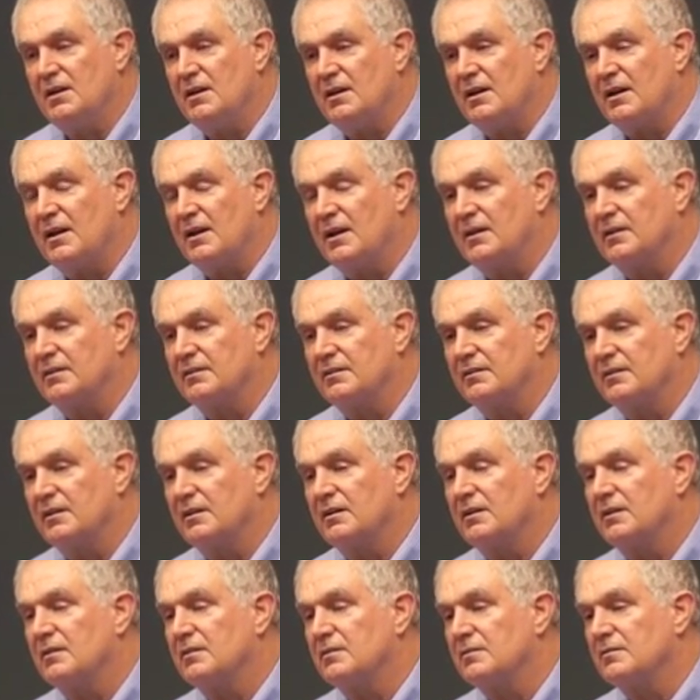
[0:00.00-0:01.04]

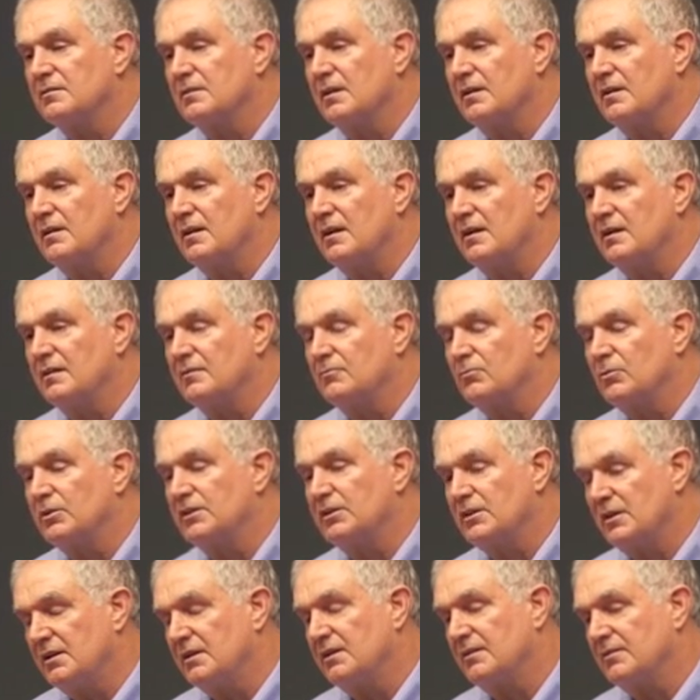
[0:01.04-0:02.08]
And we
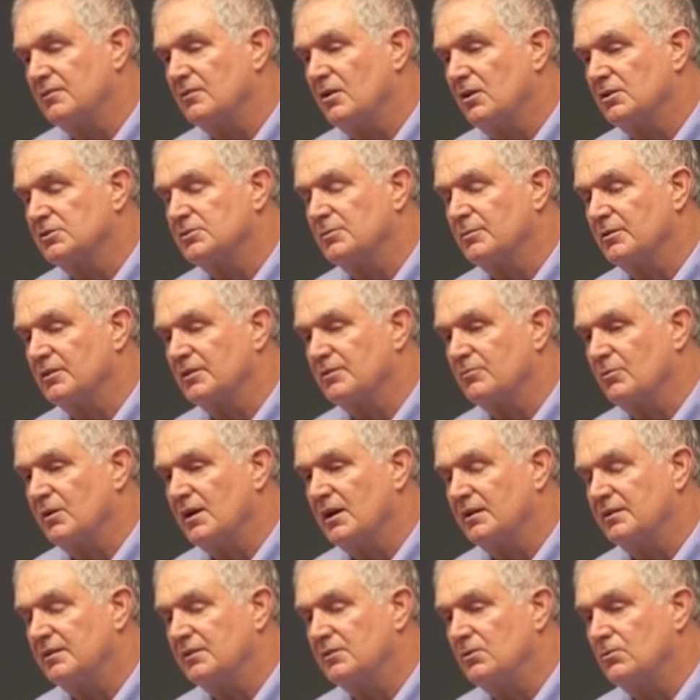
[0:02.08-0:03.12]
did, and ultimately we
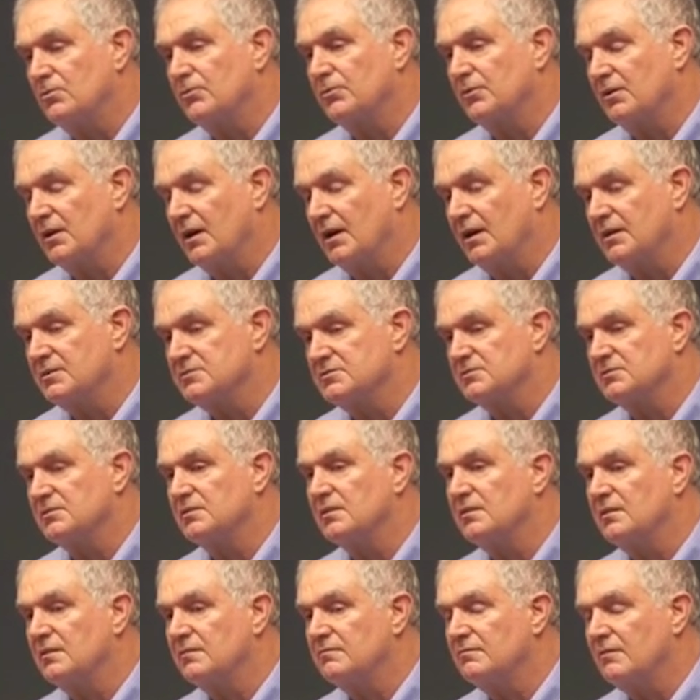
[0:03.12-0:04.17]
had to euthanize,
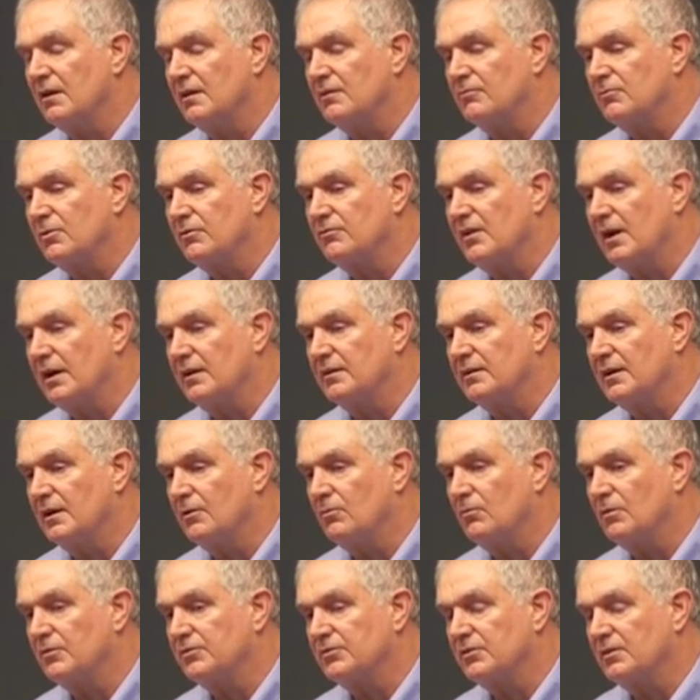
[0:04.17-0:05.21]
and we found
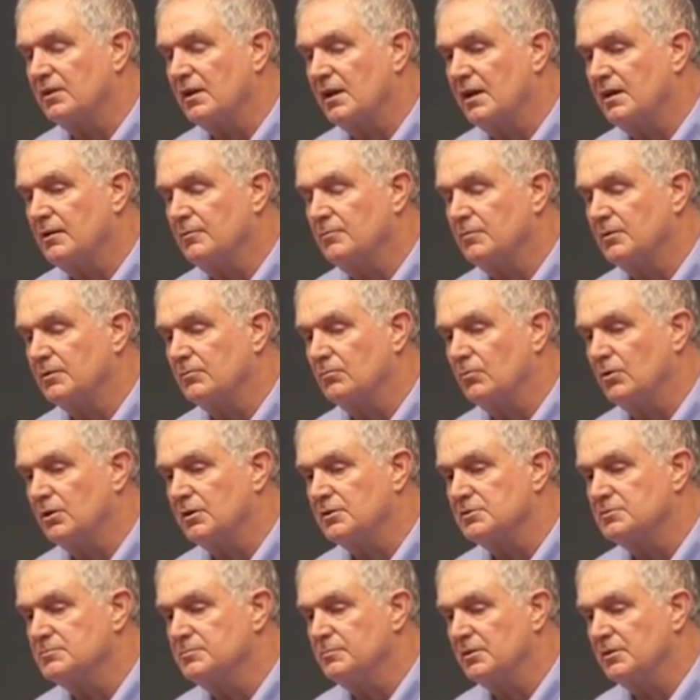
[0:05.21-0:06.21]
out what the ailment was.